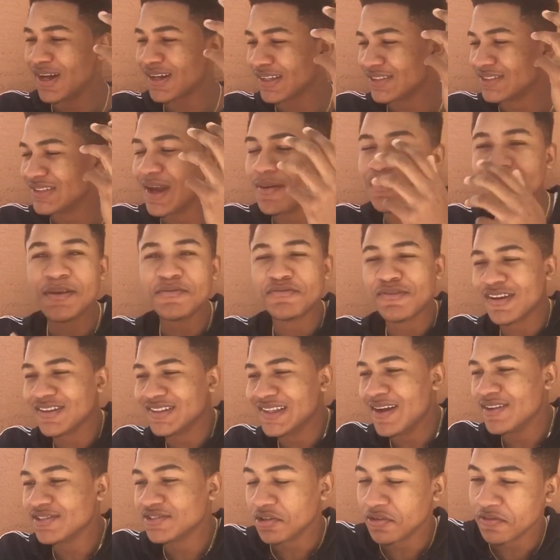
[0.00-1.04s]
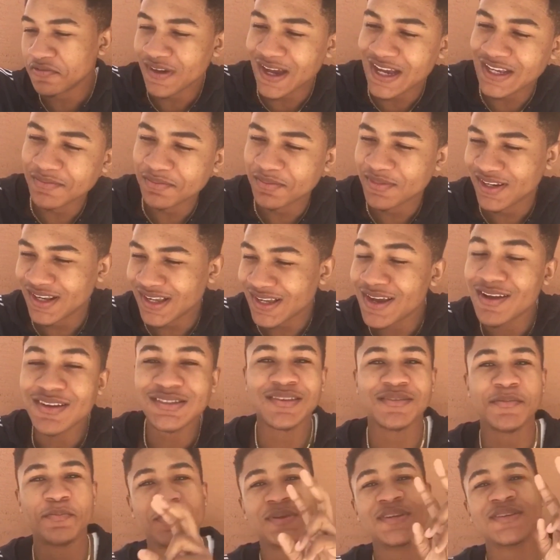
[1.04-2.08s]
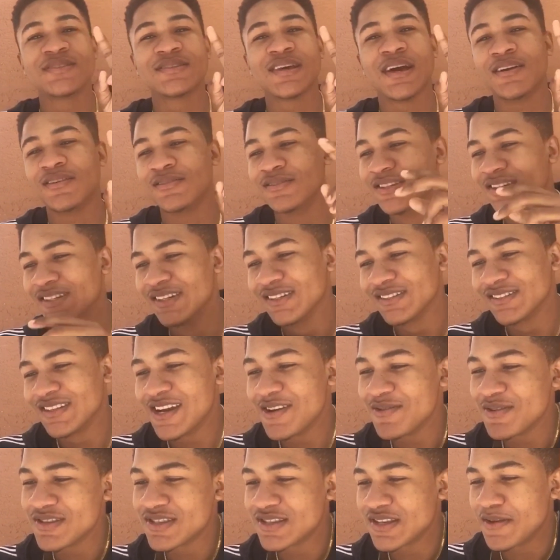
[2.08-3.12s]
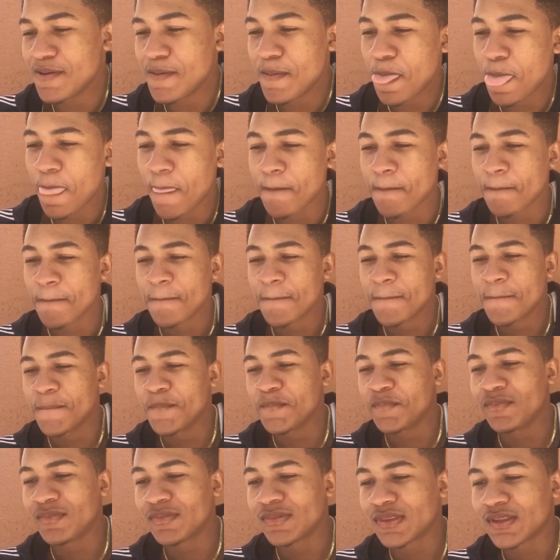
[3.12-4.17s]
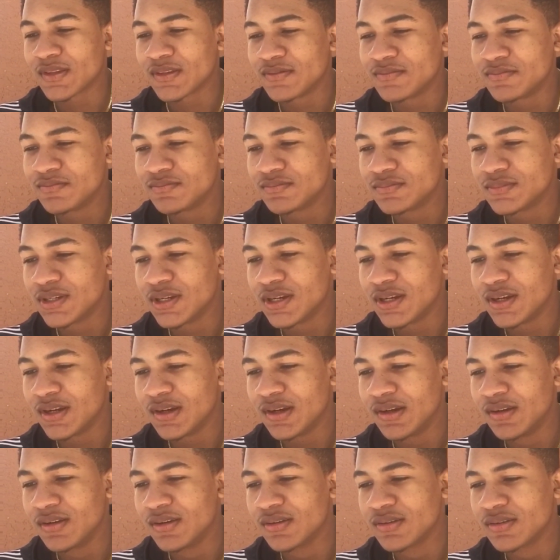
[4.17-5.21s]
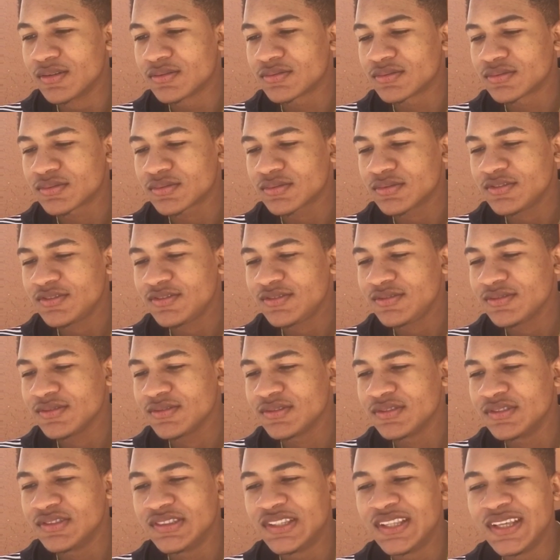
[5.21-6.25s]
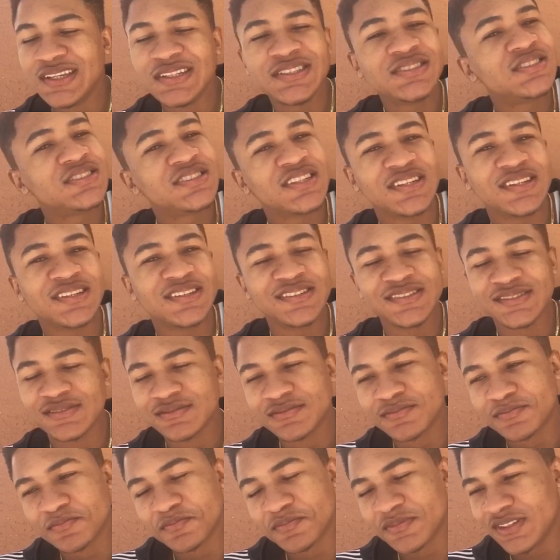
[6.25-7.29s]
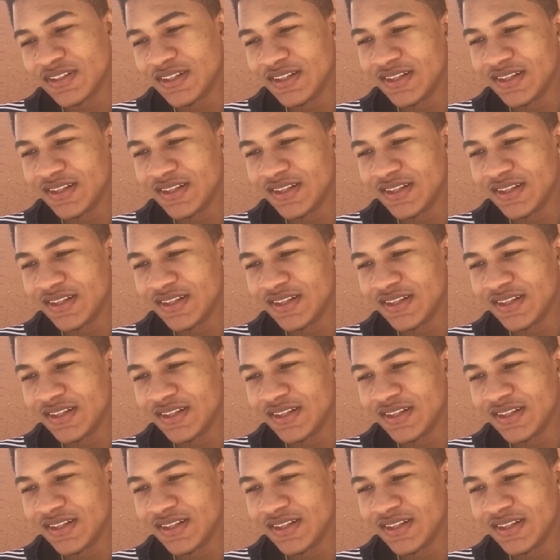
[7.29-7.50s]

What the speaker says: The time keeps running out so fast, bro. I got to peace out. That was it. Bro. This shit, bro.